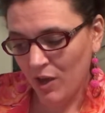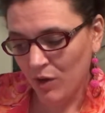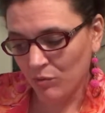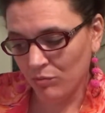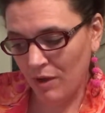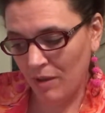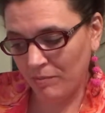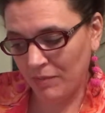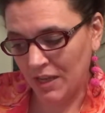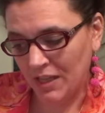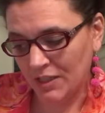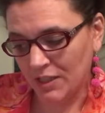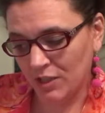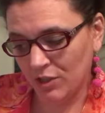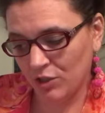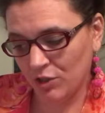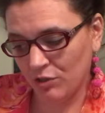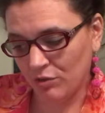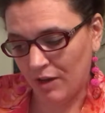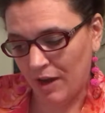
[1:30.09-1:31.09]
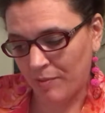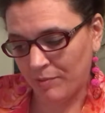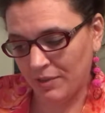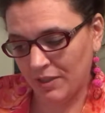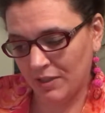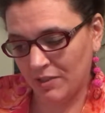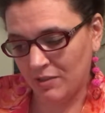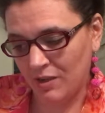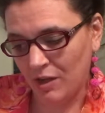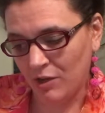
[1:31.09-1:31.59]
remnants,
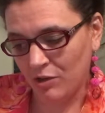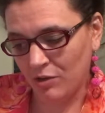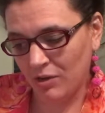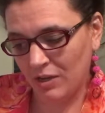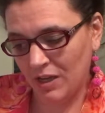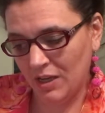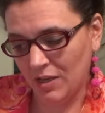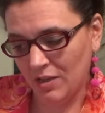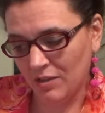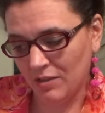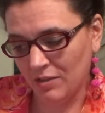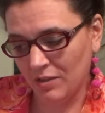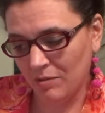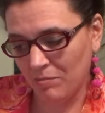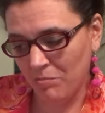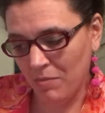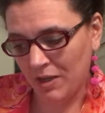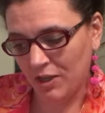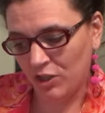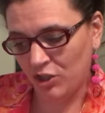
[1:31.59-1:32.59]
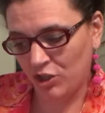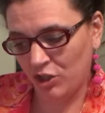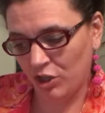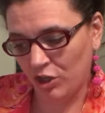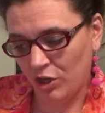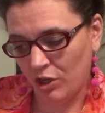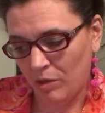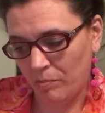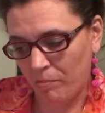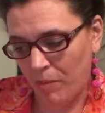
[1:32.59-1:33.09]
scraps, sundries,
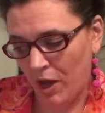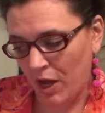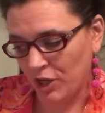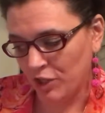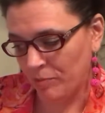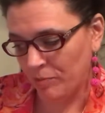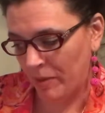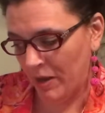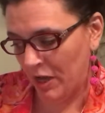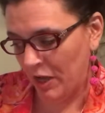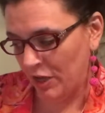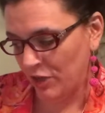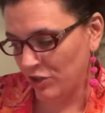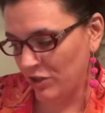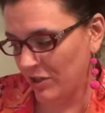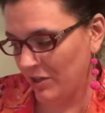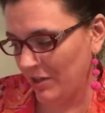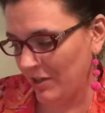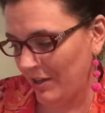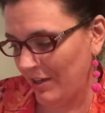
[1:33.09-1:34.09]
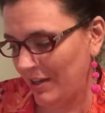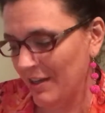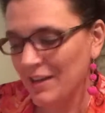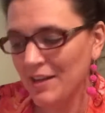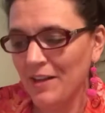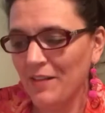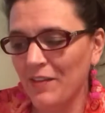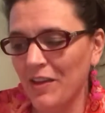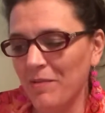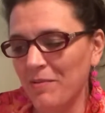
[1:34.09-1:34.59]
mixture, podgepodge.
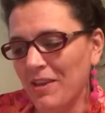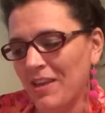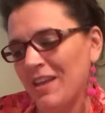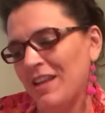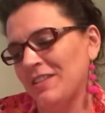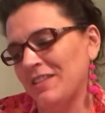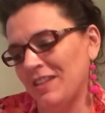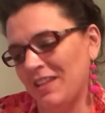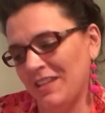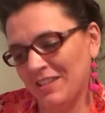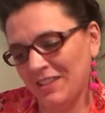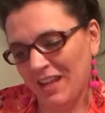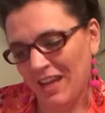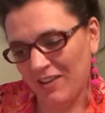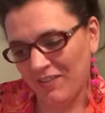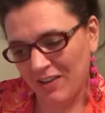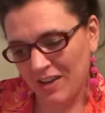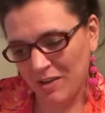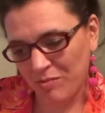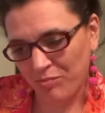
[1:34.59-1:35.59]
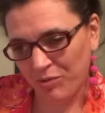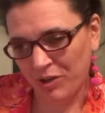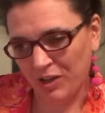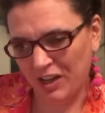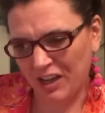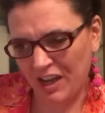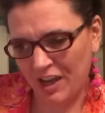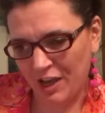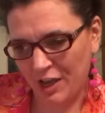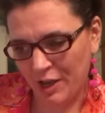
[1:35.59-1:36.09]
I mean, it's kind of a neat
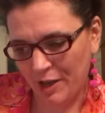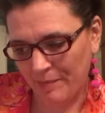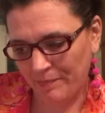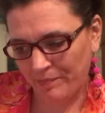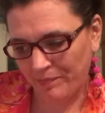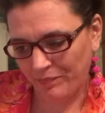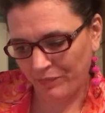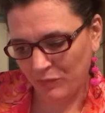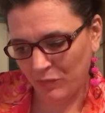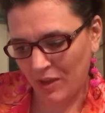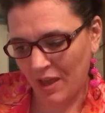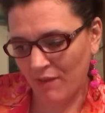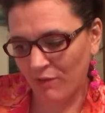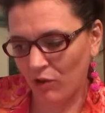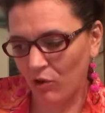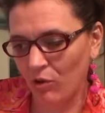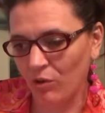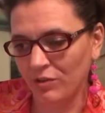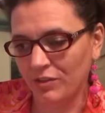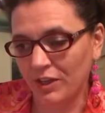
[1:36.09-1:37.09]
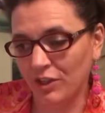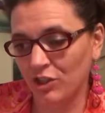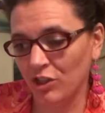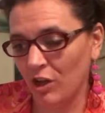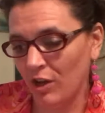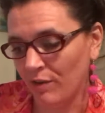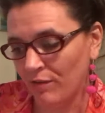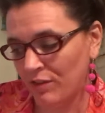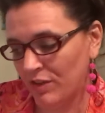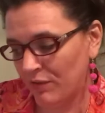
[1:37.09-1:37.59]
book. We have a whole section
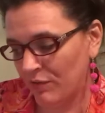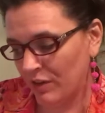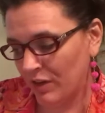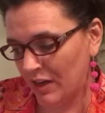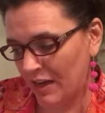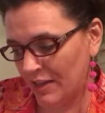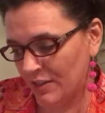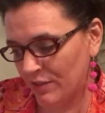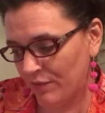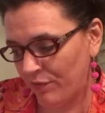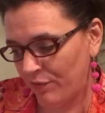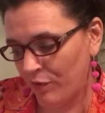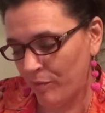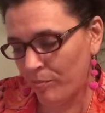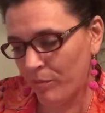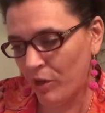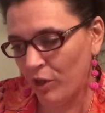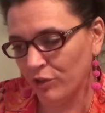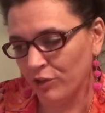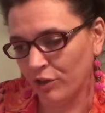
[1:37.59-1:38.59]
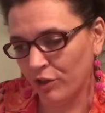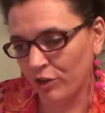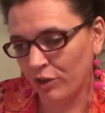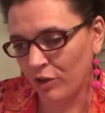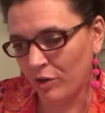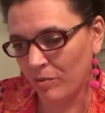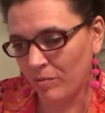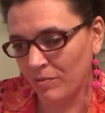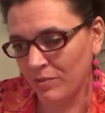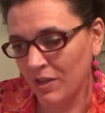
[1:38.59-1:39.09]
on different kinds of football
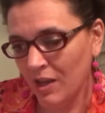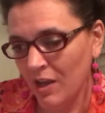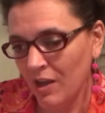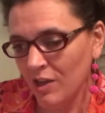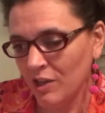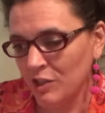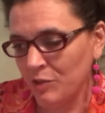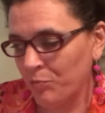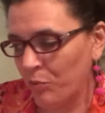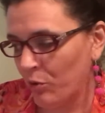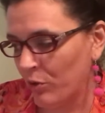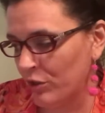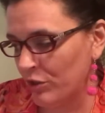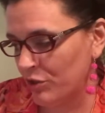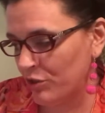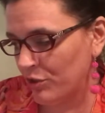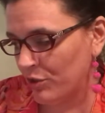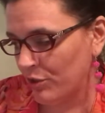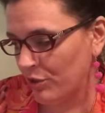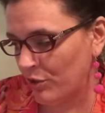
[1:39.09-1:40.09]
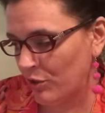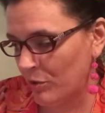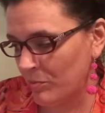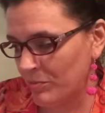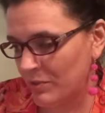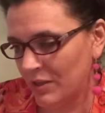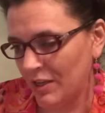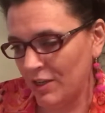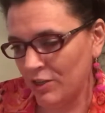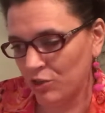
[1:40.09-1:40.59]
terms, sports
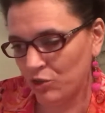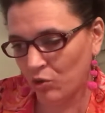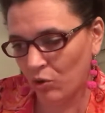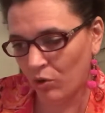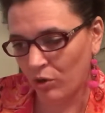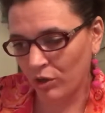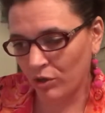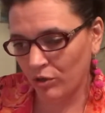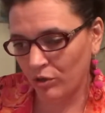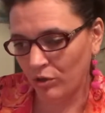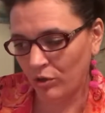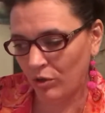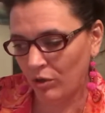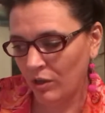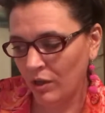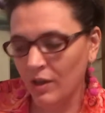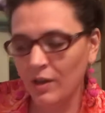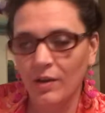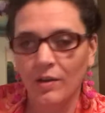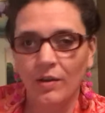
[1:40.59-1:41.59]
terms, historical